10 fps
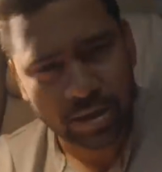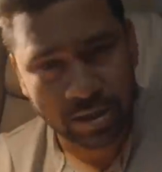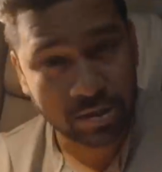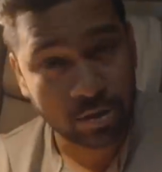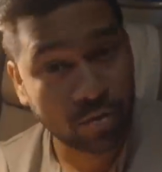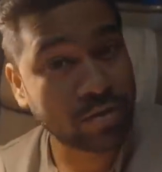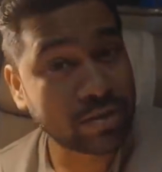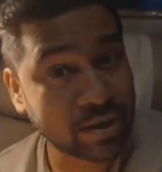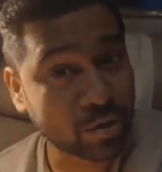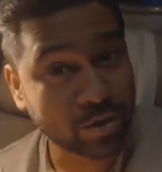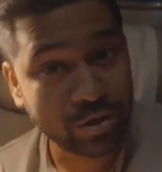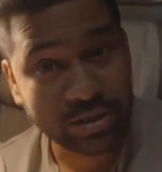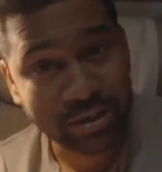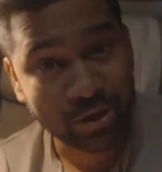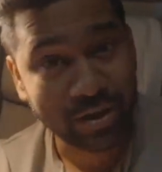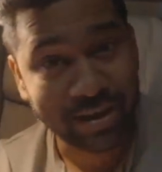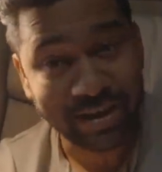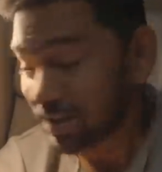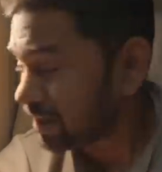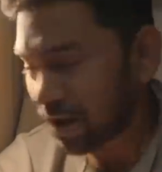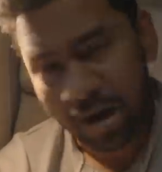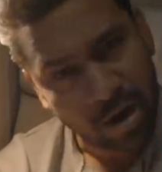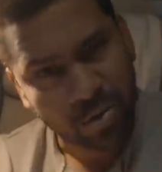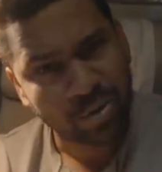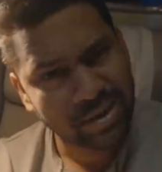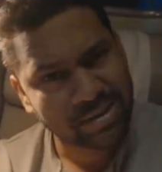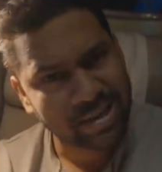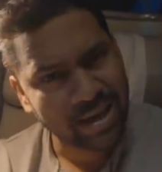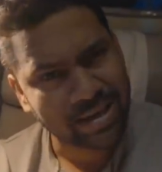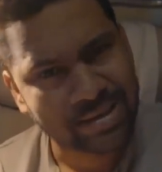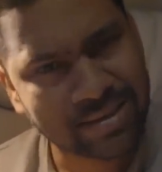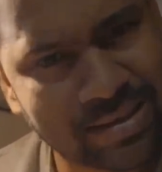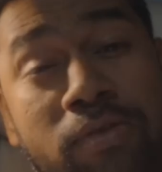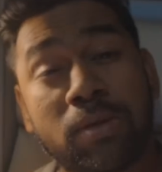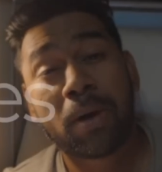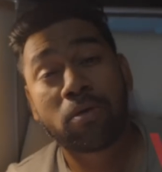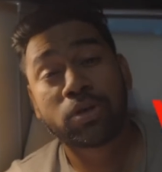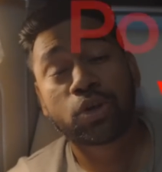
If it's over, they're going to restock it. How cool is that? And the power